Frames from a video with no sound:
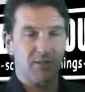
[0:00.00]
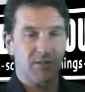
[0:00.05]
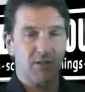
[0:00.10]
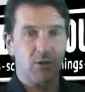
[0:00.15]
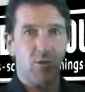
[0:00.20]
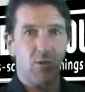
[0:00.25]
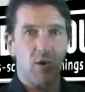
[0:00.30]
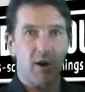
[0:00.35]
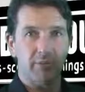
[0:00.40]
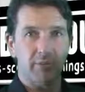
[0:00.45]
There's
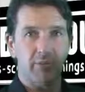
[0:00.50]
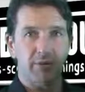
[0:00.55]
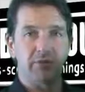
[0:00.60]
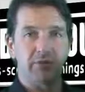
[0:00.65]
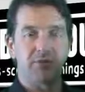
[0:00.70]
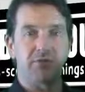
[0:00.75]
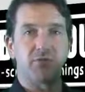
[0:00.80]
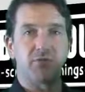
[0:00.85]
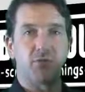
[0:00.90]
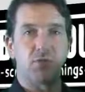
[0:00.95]
quite a bit
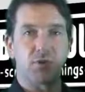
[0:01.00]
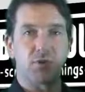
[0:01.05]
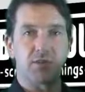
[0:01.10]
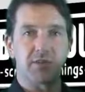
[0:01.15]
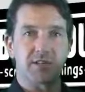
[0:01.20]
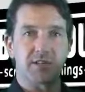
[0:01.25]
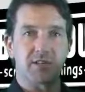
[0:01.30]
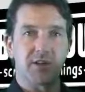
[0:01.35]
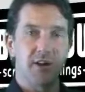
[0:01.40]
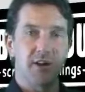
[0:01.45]
of
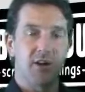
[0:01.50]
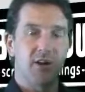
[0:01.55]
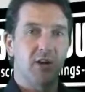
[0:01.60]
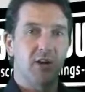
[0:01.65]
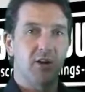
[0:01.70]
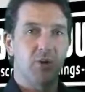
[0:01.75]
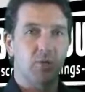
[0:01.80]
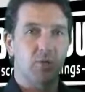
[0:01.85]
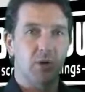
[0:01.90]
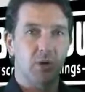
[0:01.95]
force
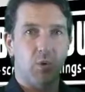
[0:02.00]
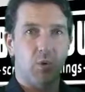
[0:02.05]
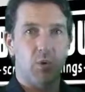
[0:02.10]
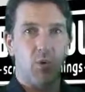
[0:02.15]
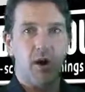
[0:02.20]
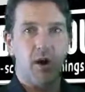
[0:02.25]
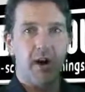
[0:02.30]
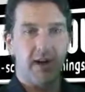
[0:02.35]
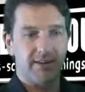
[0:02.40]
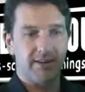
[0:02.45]

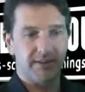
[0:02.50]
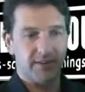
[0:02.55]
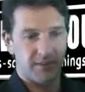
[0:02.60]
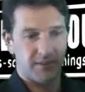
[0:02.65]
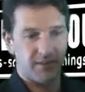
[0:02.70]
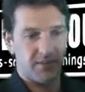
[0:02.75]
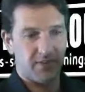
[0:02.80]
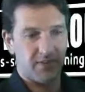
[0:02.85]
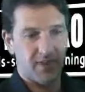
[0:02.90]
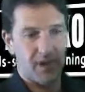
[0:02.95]
required to
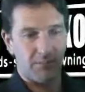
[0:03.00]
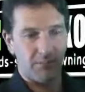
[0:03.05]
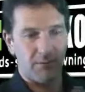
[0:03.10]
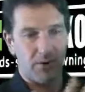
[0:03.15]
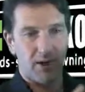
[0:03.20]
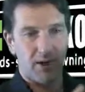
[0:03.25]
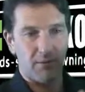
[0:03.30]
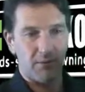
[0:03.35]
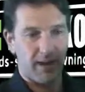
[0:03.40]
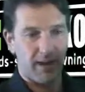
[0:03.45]
lift that
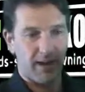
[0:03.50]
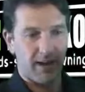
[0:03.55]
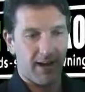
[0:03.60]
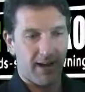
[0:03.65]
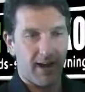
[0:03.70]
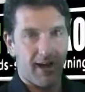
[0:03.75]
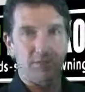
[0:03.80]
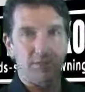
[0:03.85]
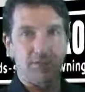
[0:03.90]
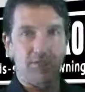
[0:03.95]
blind back
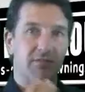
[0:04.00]
up.